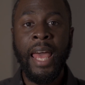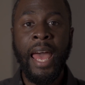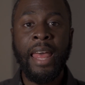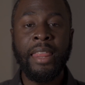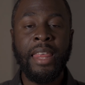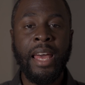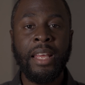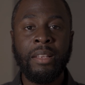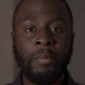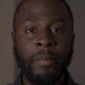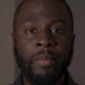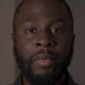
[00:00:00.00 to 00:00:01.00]
and
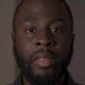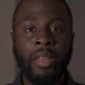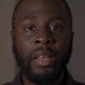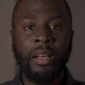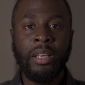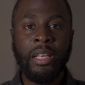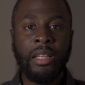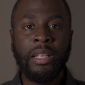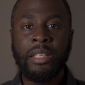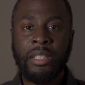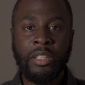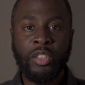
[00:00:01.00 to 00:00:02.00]
then he
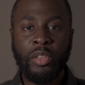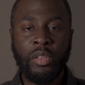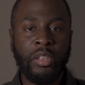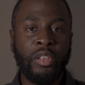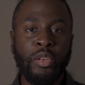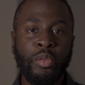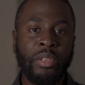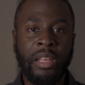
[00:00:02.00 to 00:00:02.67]
listens to the news,